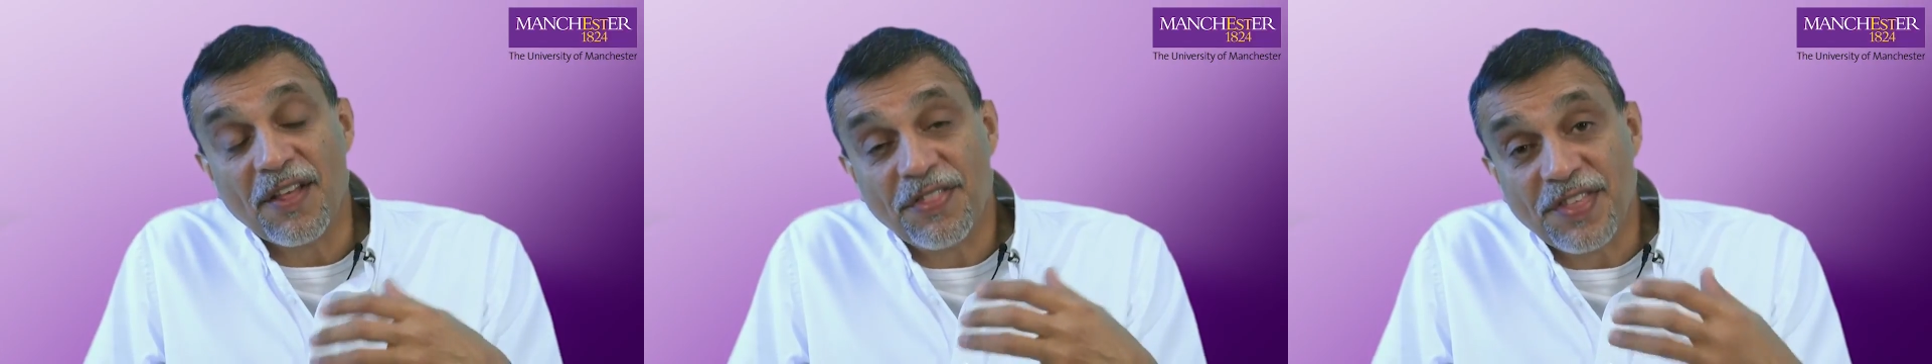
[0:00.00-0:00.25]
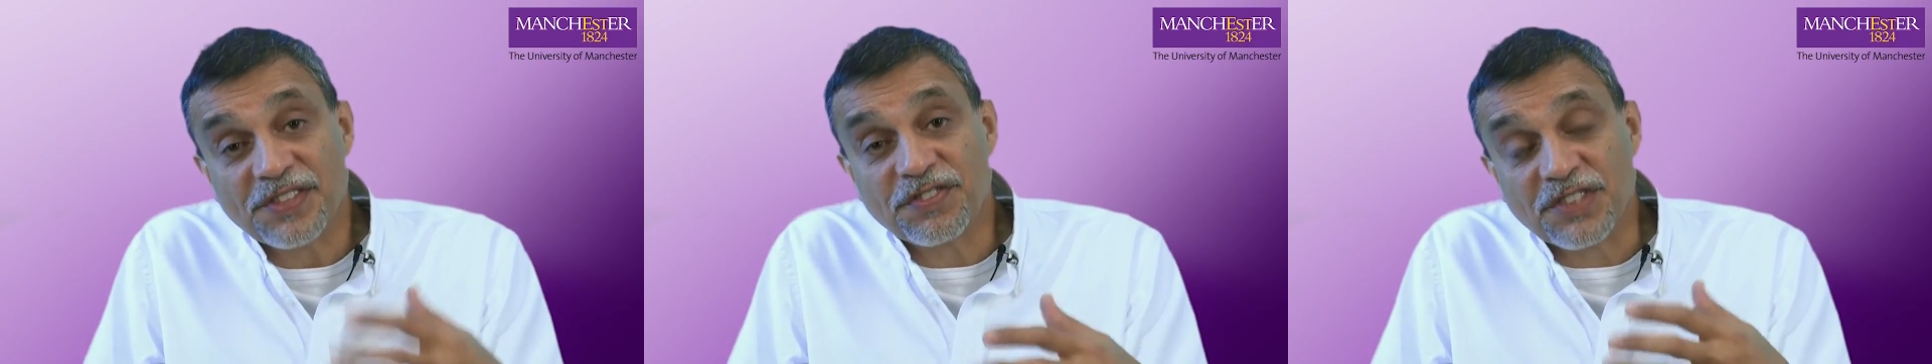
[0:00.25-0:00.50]

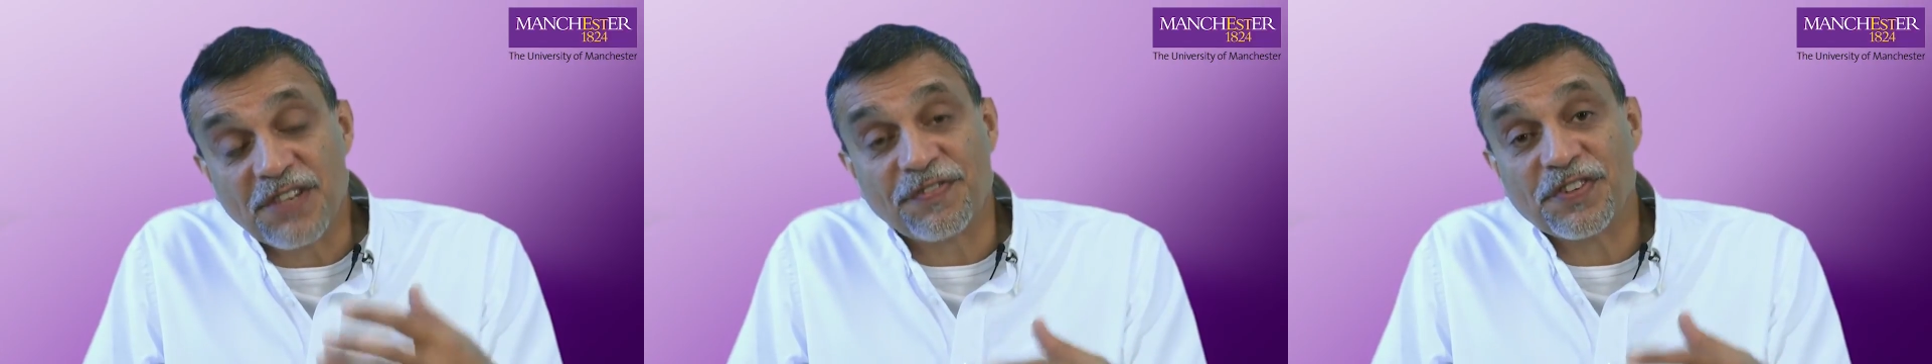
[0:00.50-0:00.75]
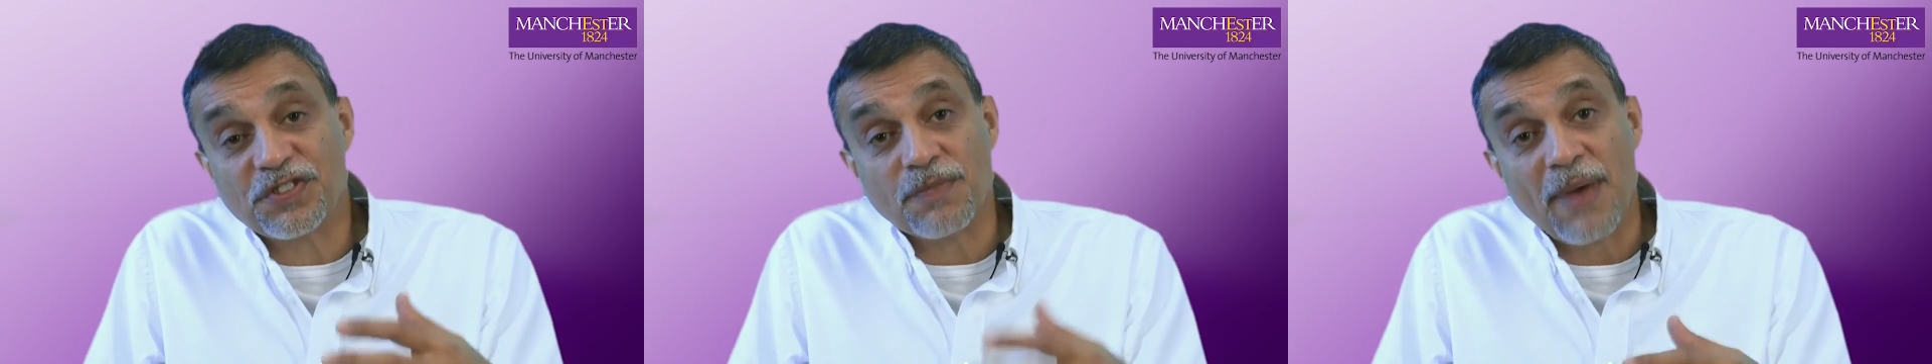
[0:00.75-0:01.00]
this
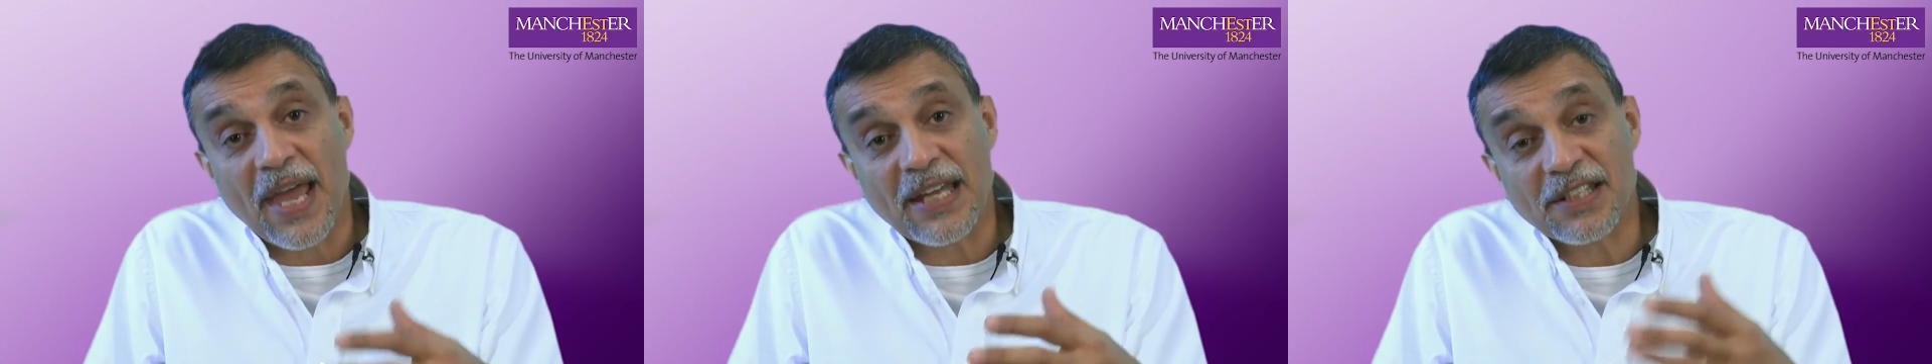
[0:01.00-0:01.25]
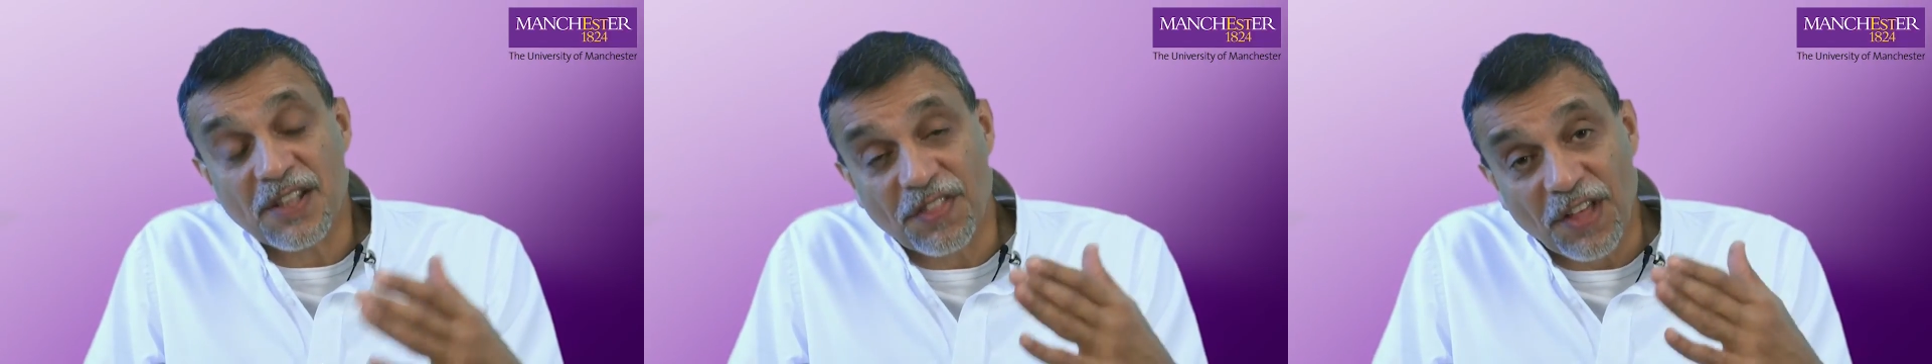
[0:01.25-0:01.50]
difference
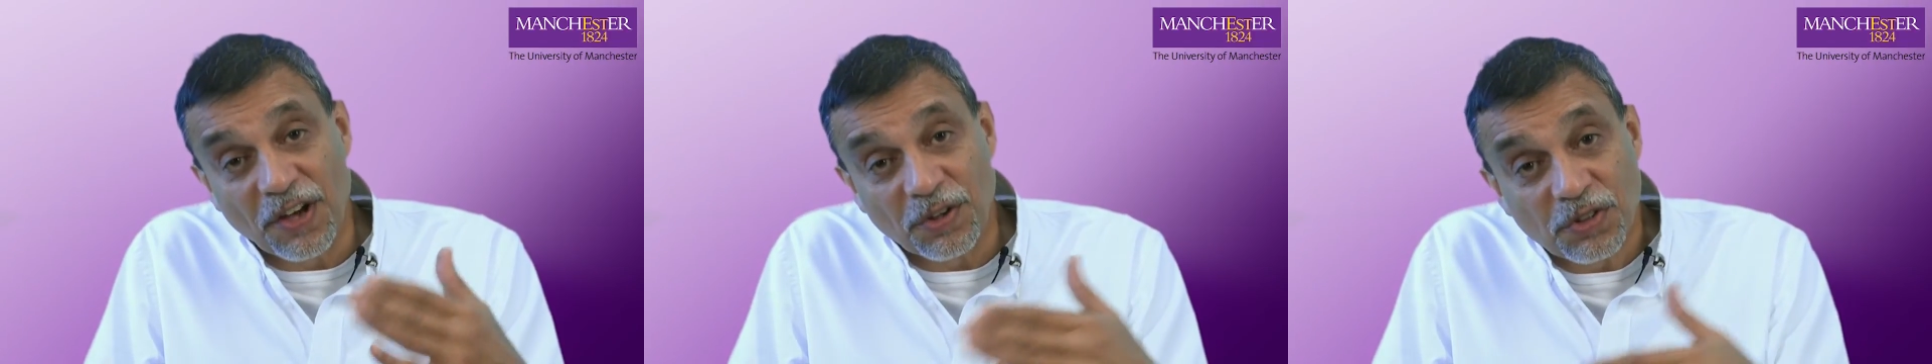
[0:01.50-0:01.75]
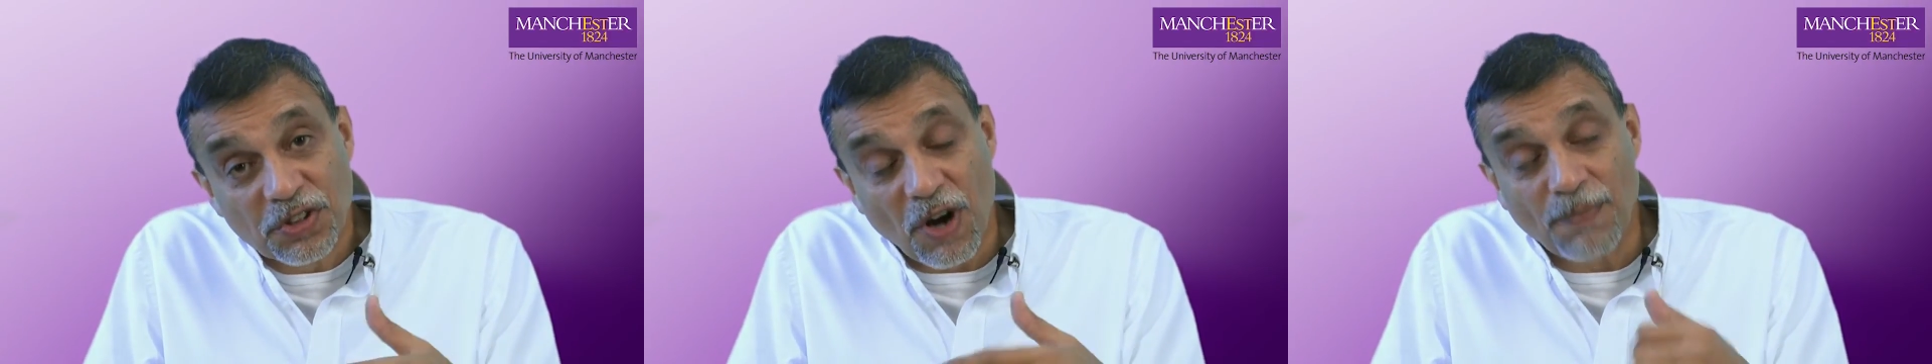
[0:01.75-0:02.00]
remained,
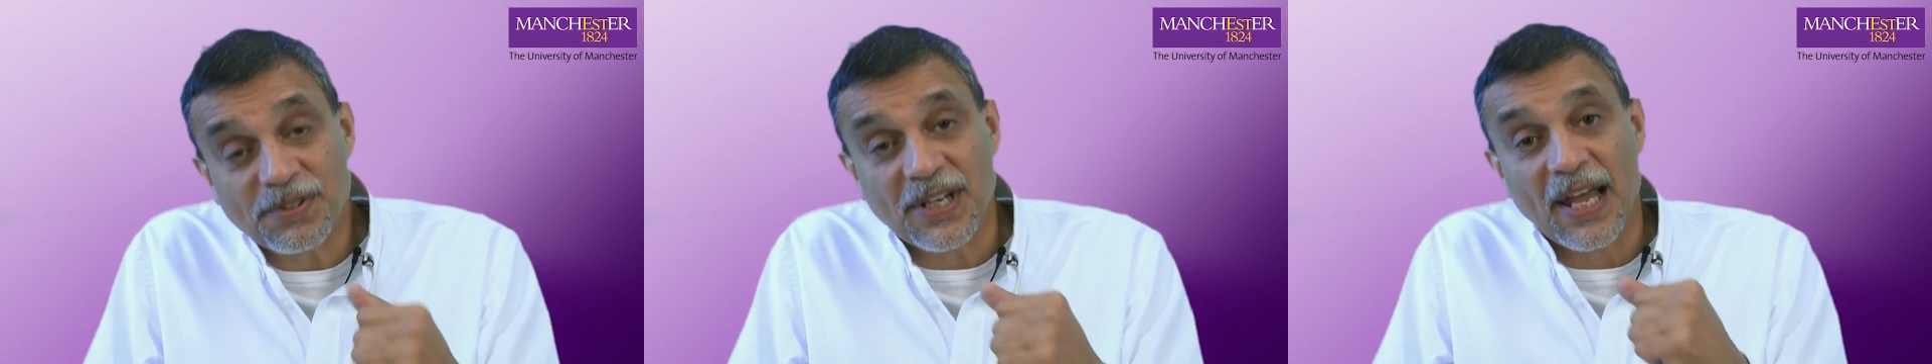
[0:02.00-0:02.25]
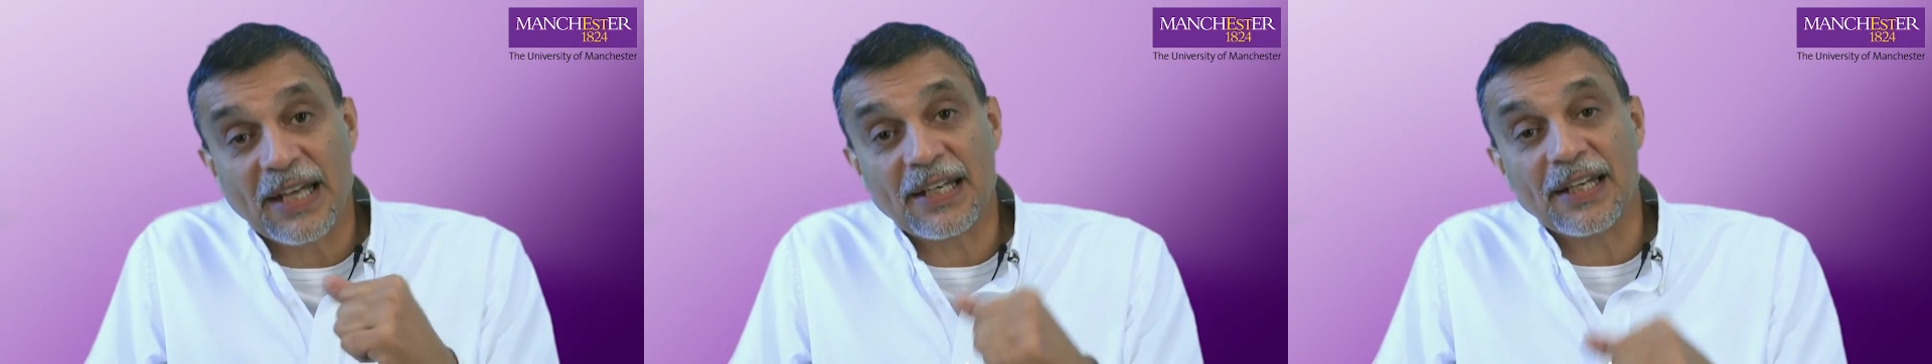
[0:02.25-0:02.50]
though dropped
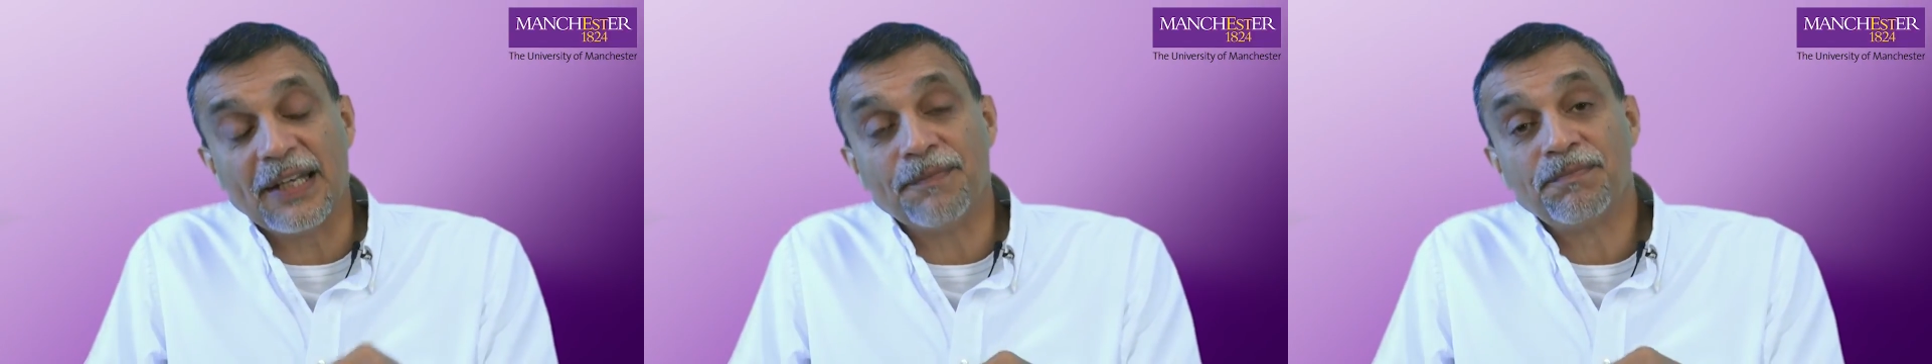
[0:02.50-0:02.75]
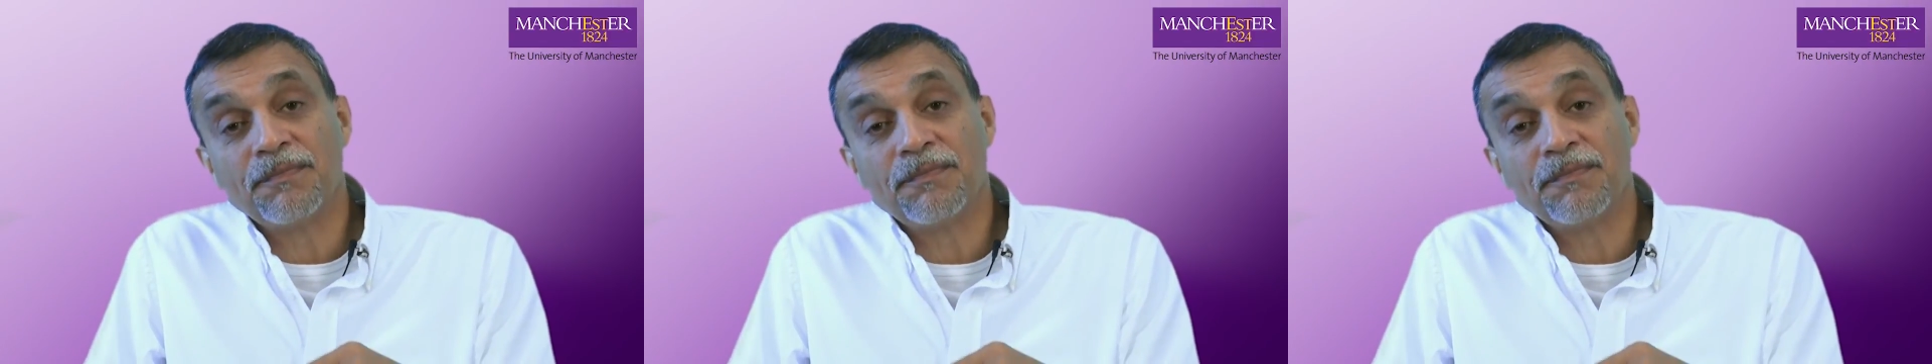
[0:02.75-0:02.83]
slightly.